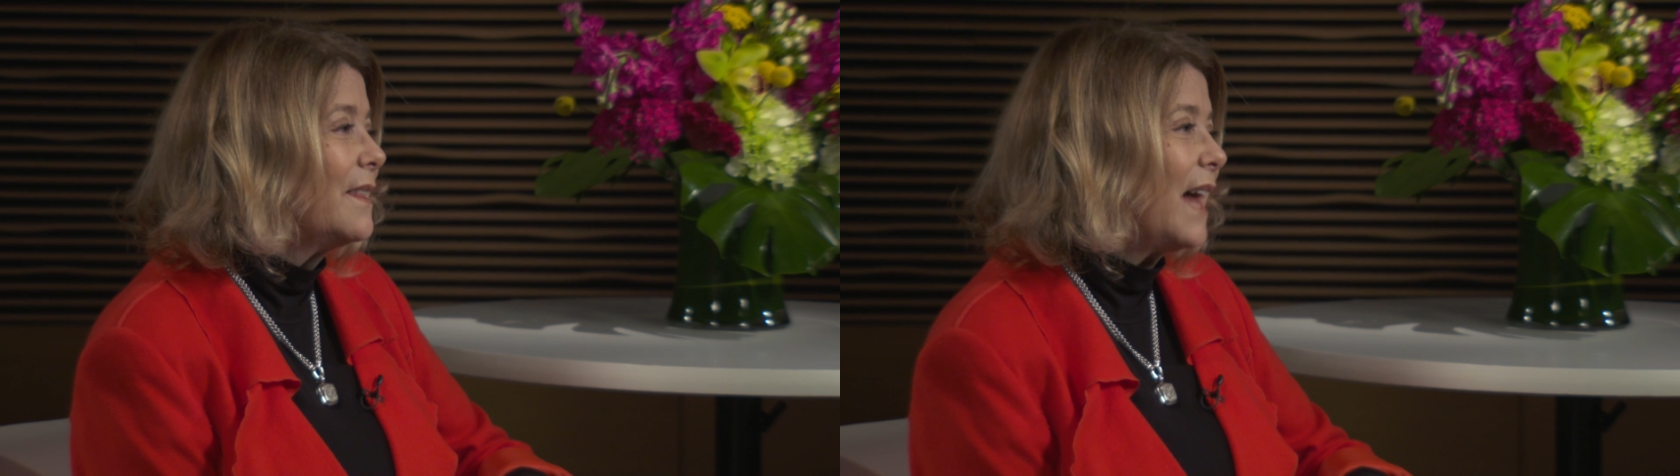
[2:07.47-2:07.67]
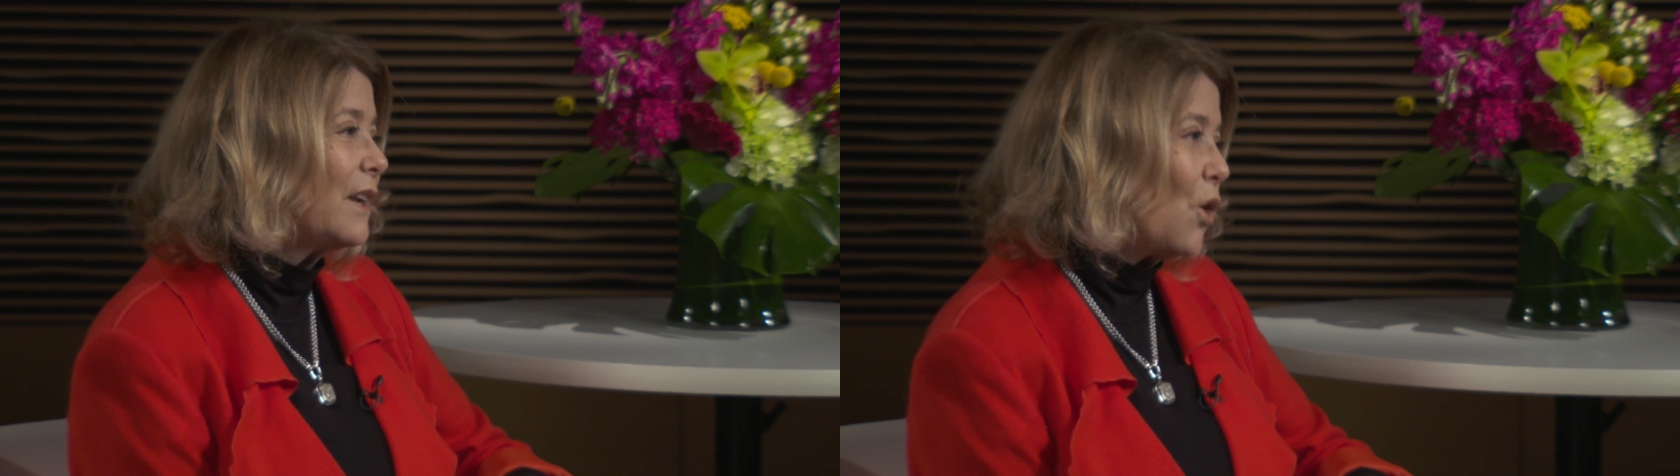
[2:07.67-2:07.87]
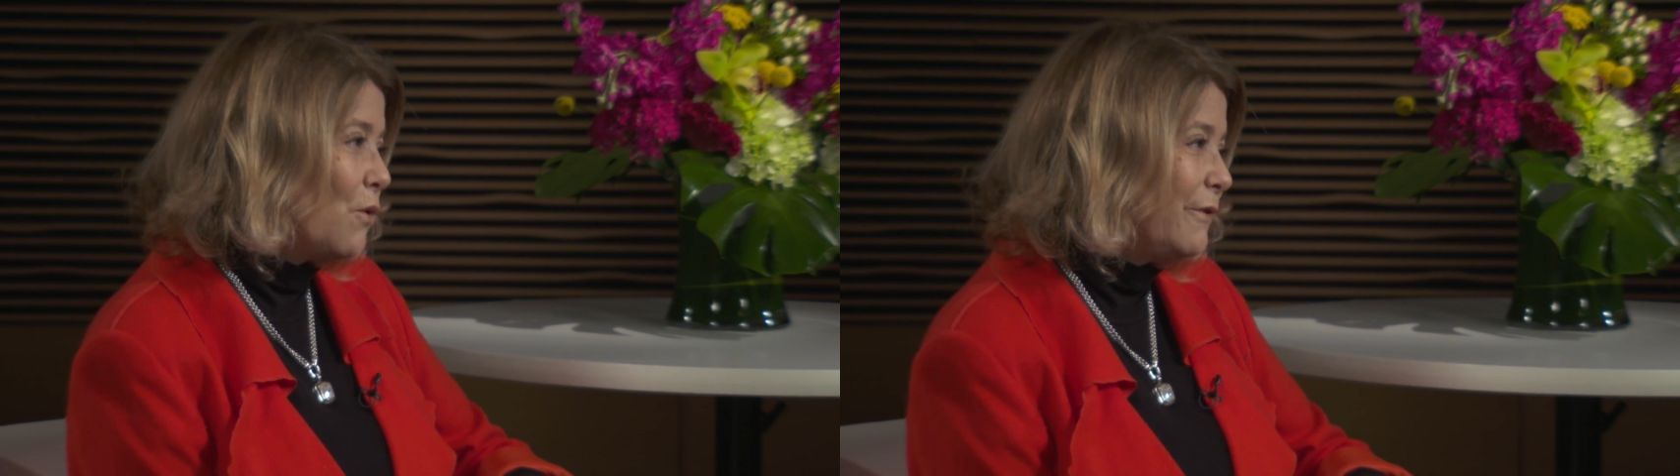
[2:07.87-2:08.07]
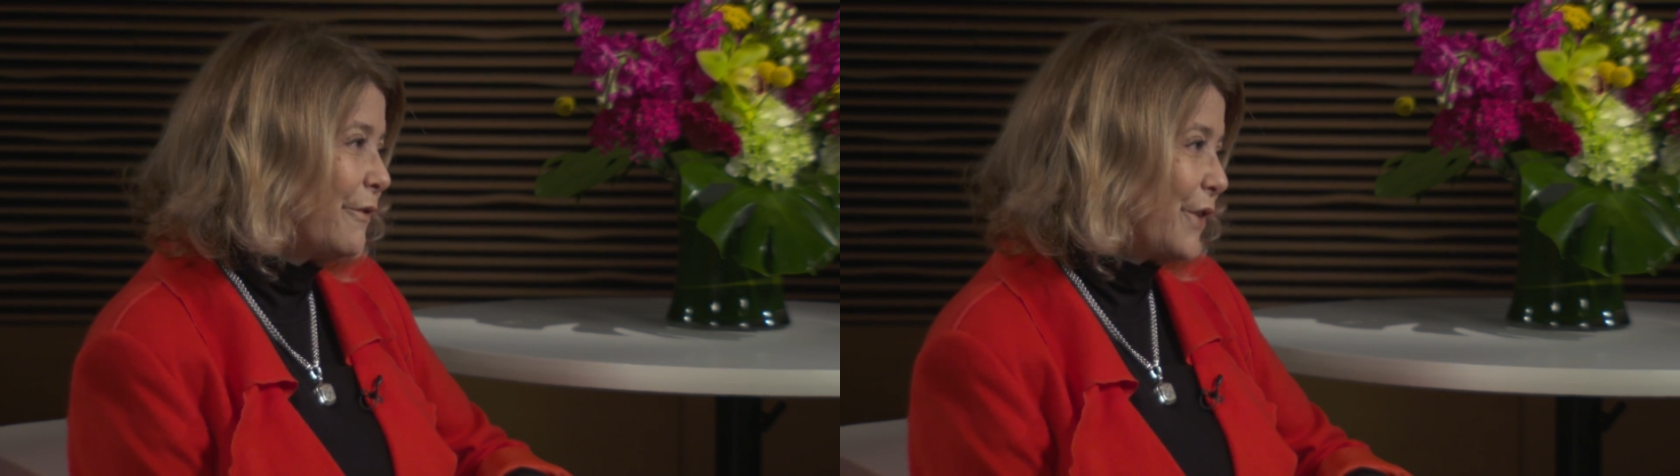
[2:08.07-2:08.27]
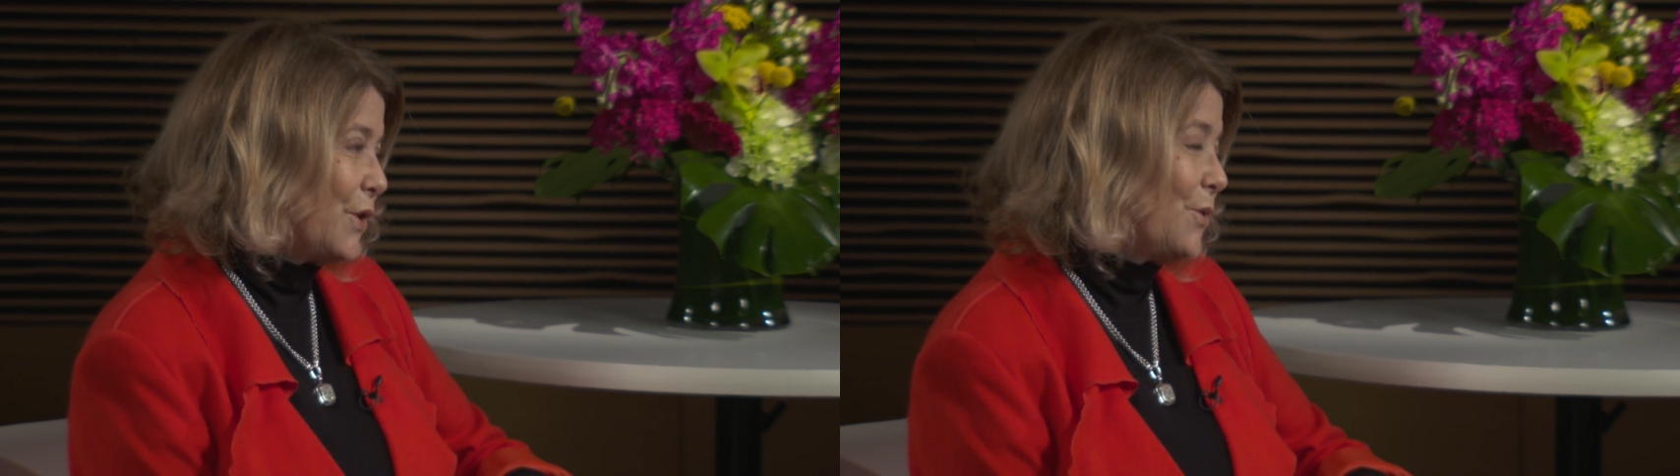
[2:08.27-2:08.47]
that
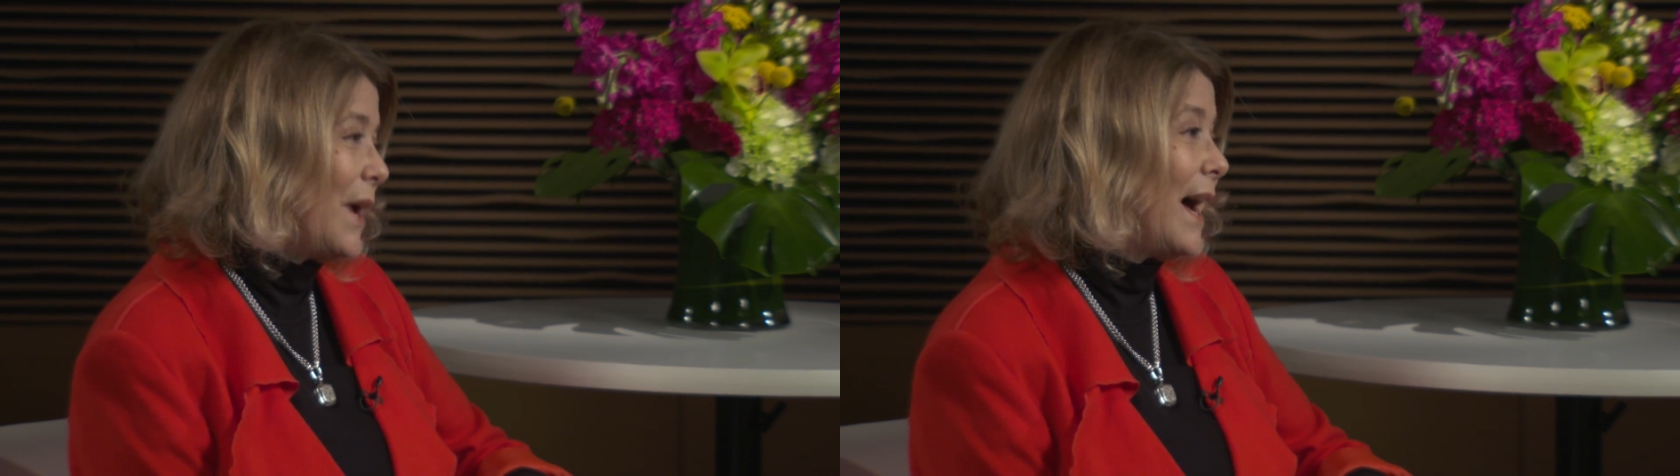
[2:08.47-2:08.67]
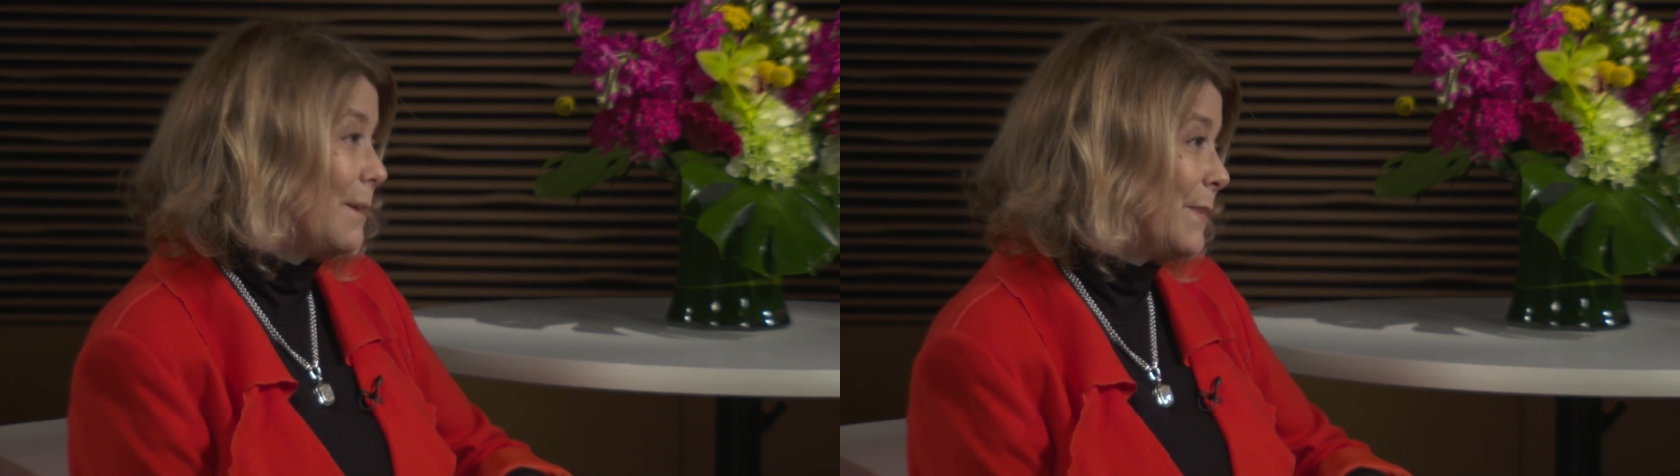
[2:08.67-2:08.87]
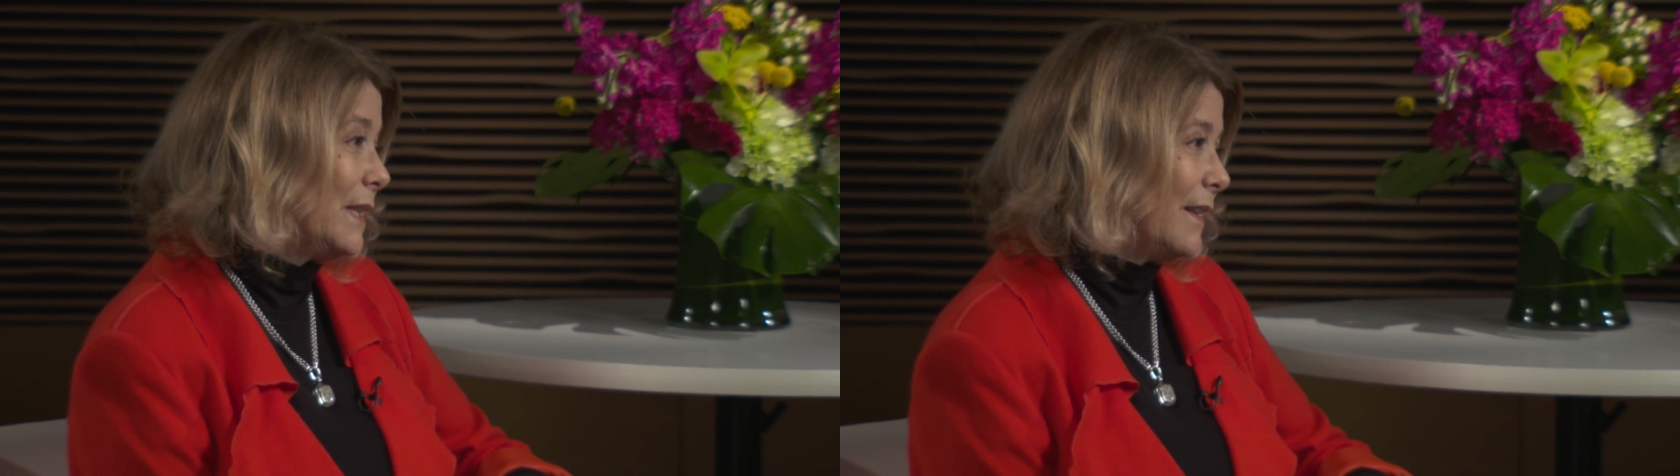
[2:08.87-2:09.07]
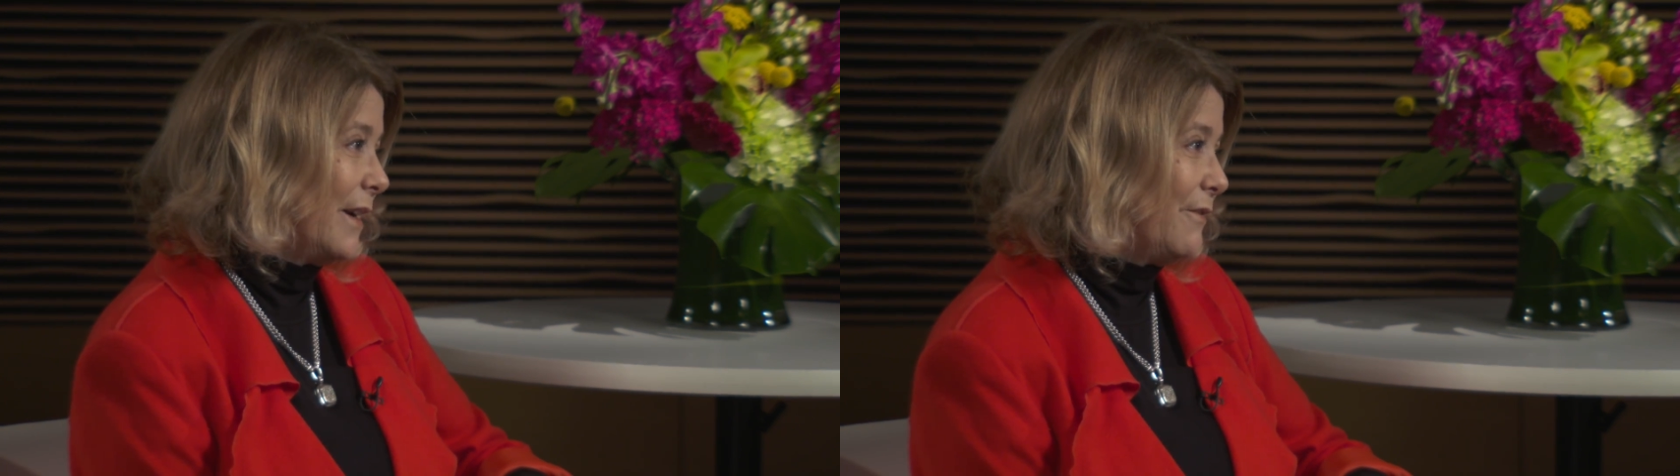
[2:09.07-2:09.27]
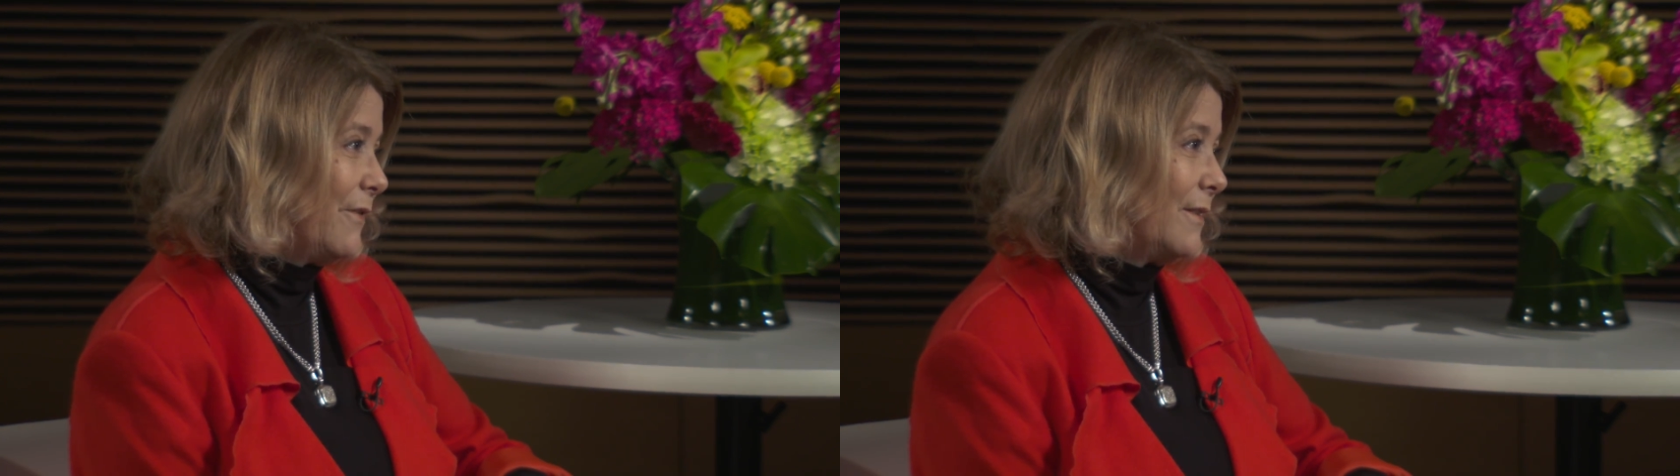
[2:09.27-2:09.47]
overview at
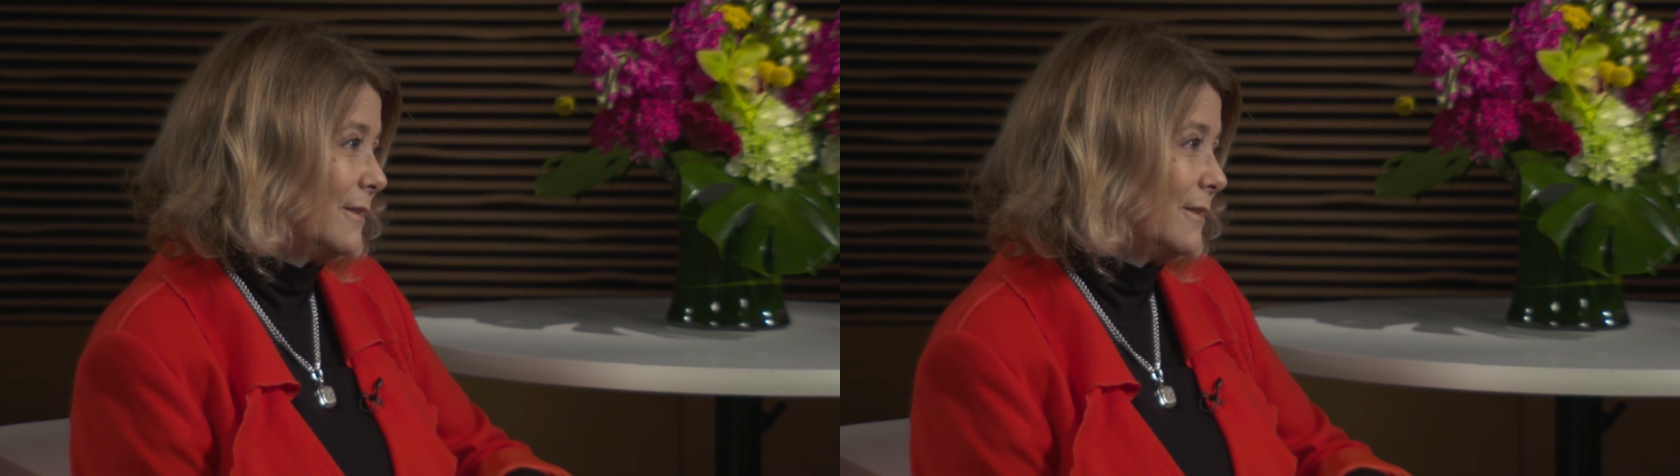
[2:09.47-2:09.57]
midlife.